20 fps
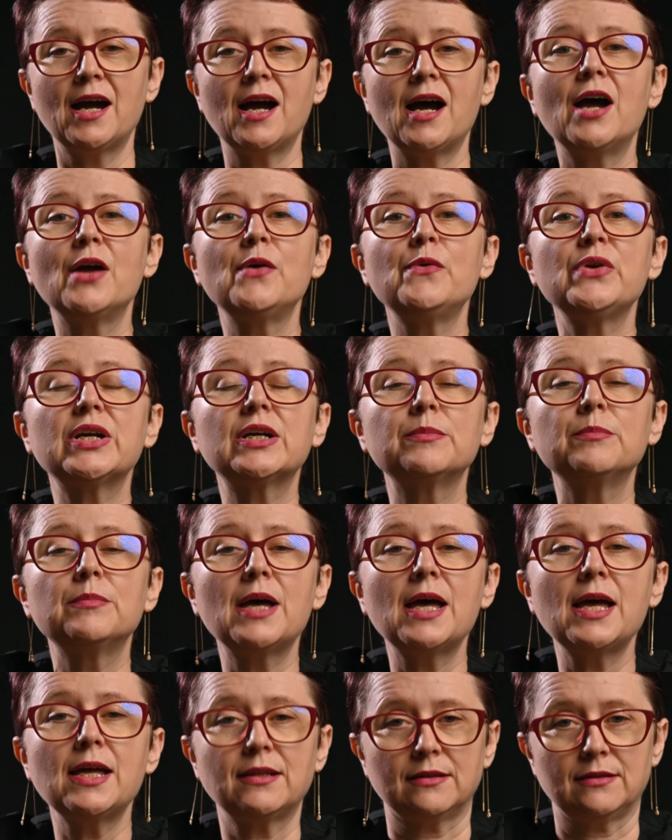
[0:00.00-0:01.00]
I
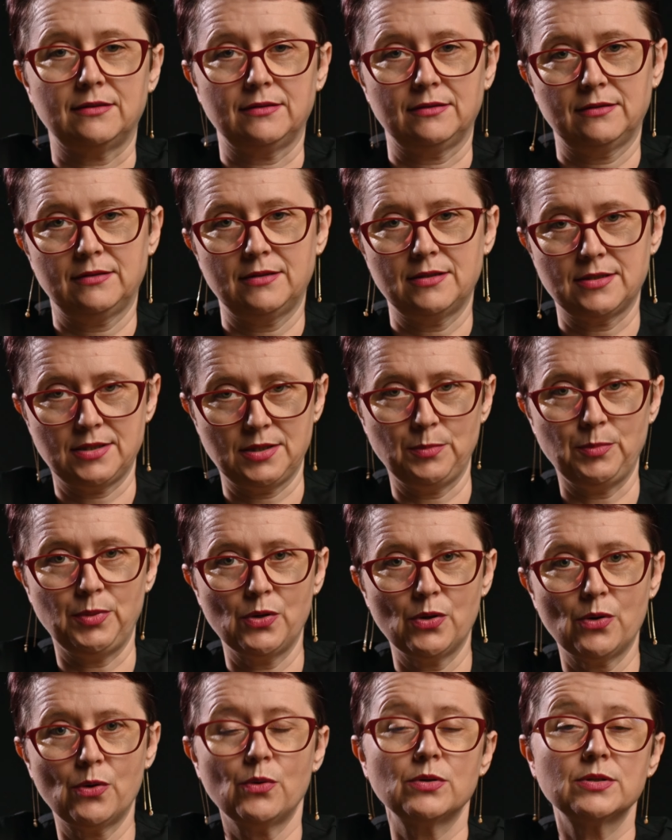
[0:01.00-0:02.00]
recommend the
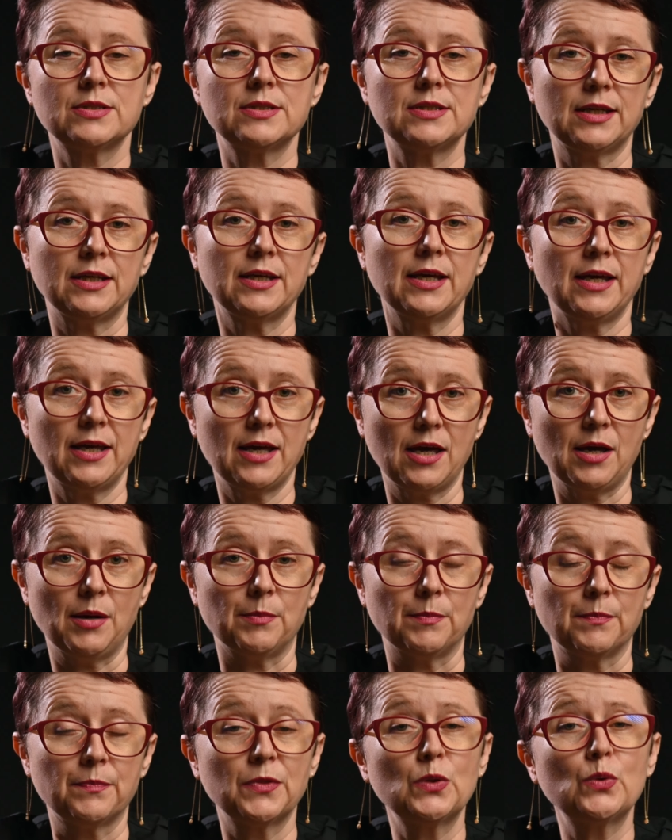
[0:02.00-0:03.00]
SiBio
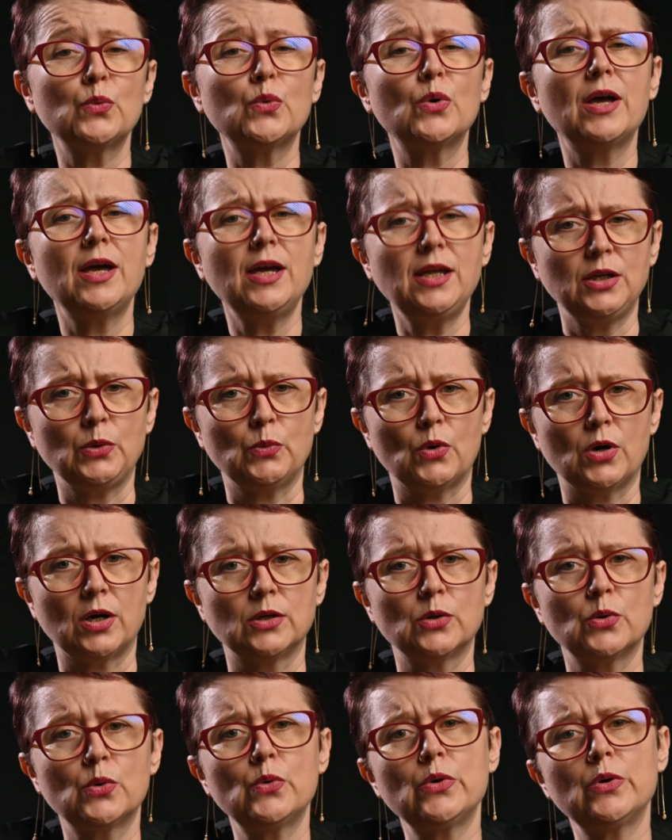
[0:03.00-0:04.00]
CKM to
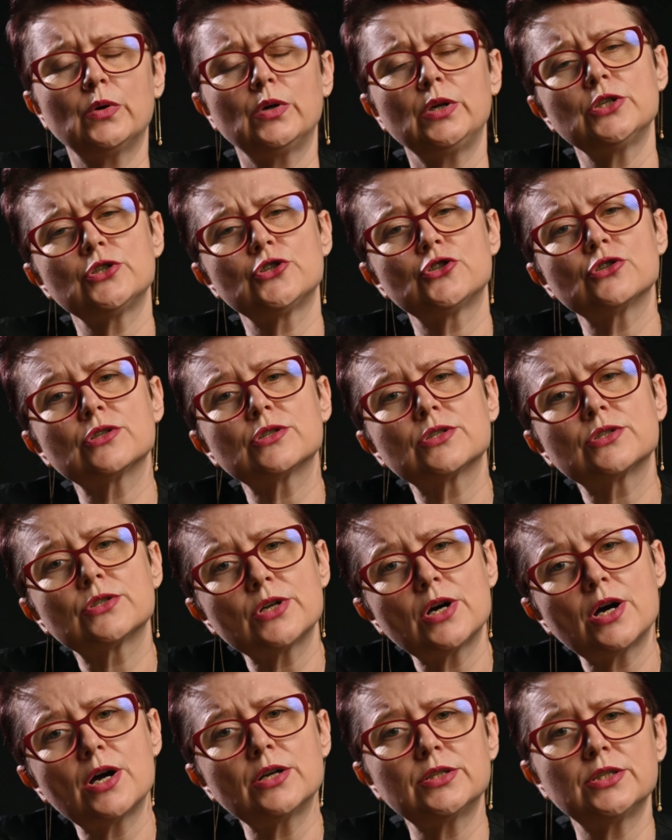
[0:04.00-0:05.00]
anyone who is just
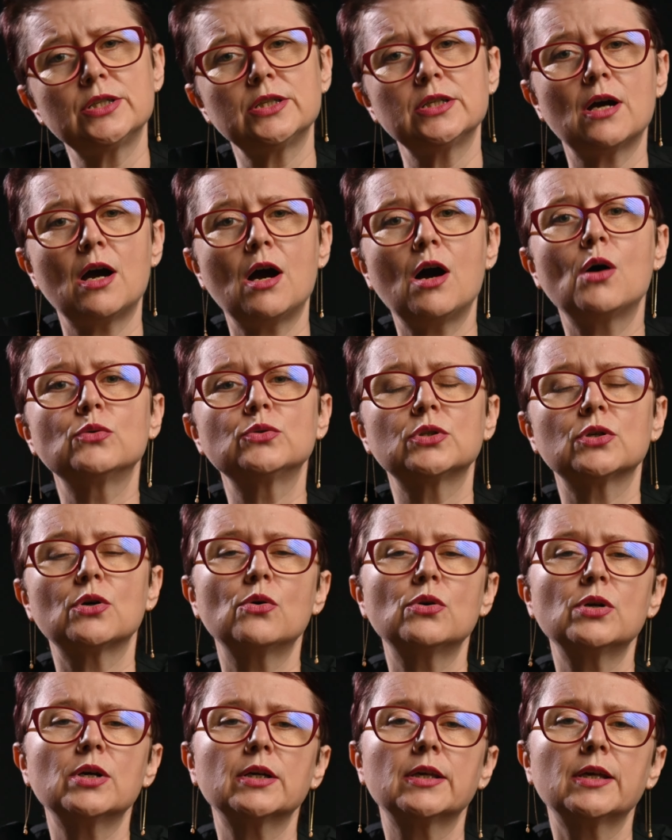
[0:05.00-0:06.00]
starting out
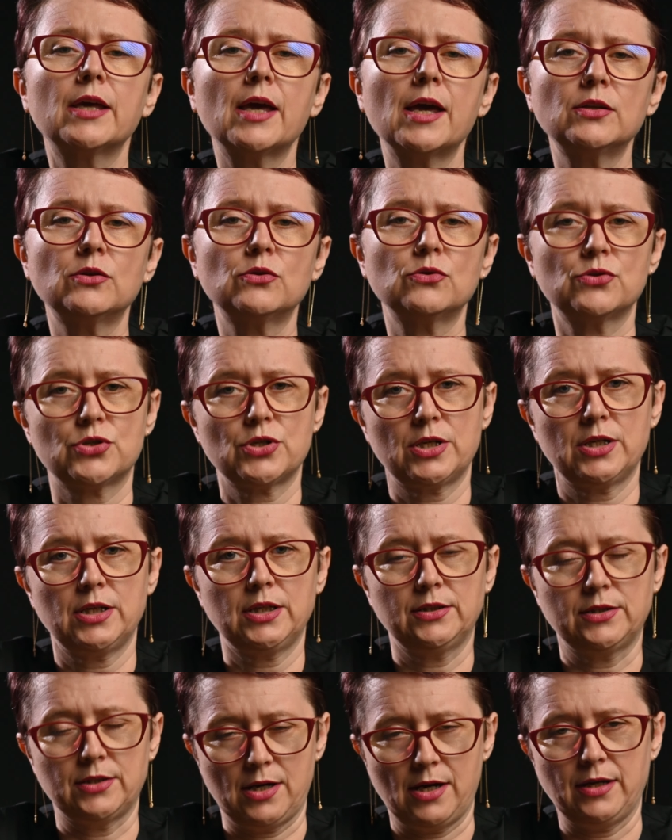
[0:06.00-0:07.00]
on a
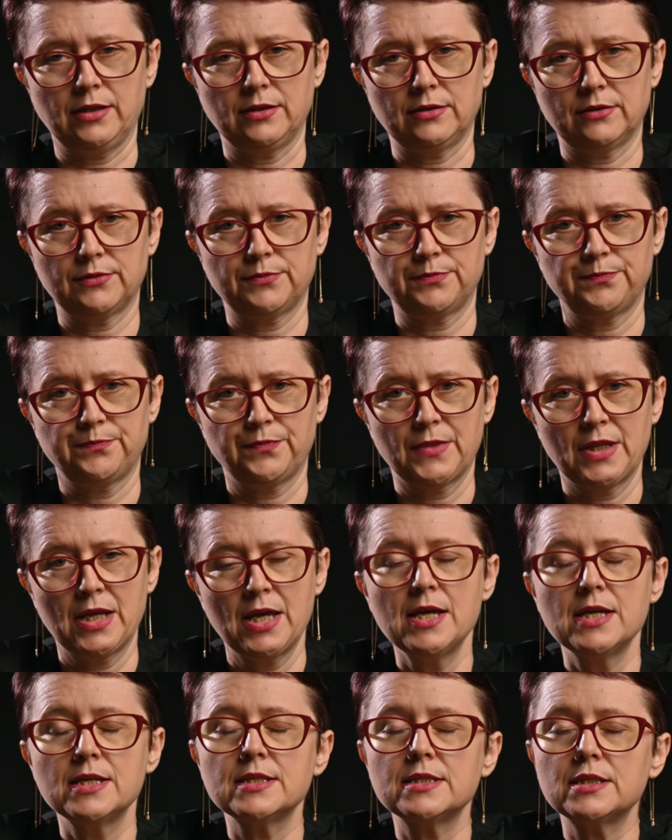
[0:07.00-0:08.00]
ketogenic diet.
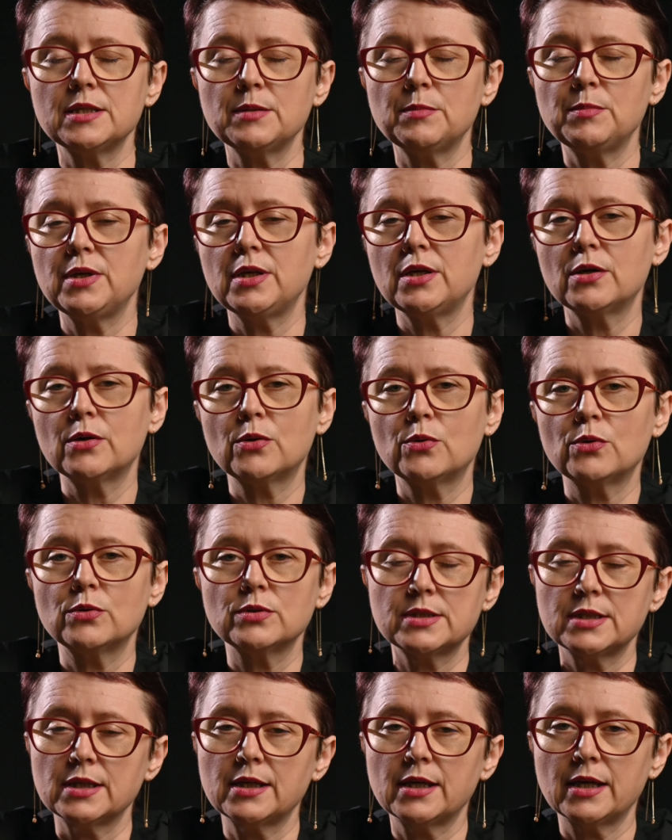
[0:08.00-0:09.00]
SiBio
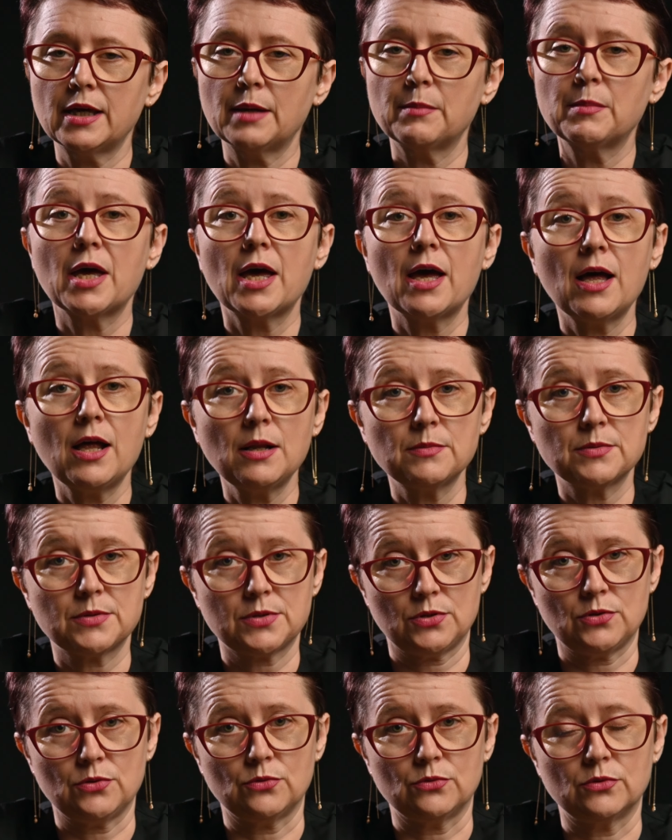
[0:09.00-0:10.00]
CKM
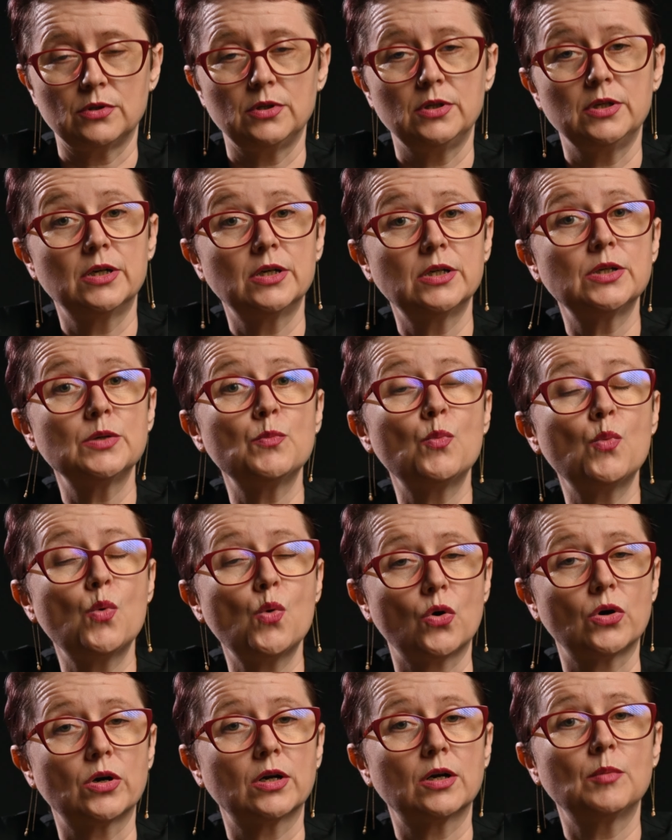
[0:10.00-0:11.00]
helps you learn
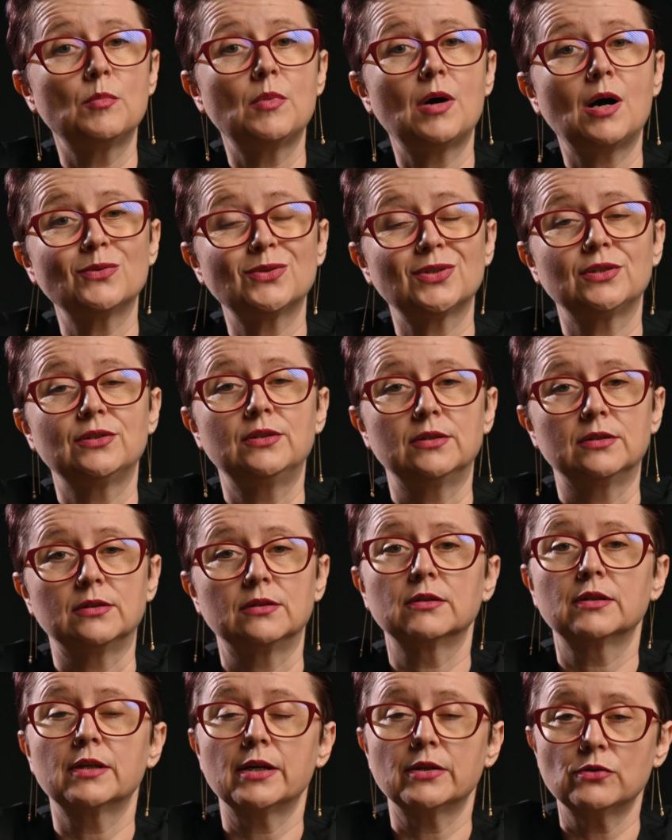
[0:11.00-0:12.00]
more about the
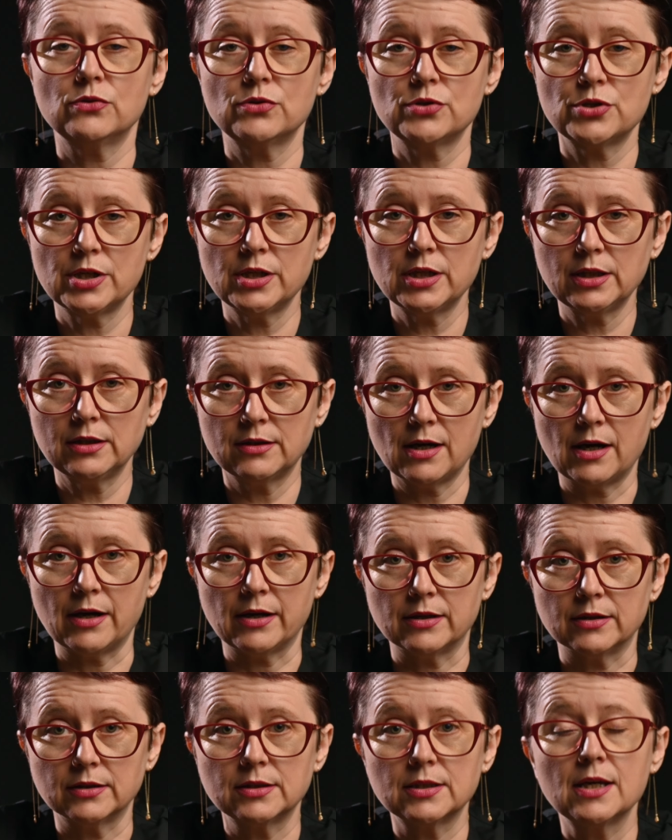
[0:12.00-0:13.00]
ketogenic
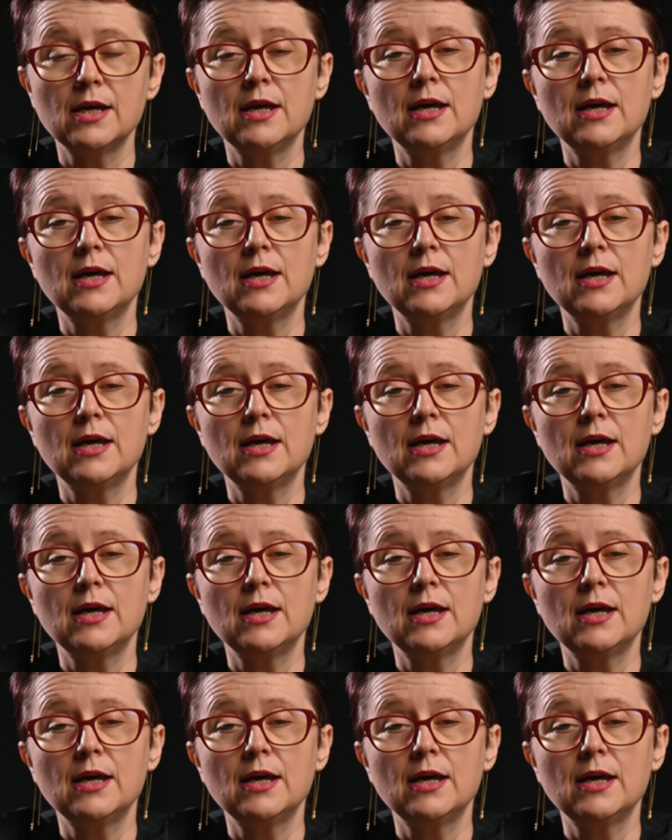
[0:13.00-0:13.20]
diet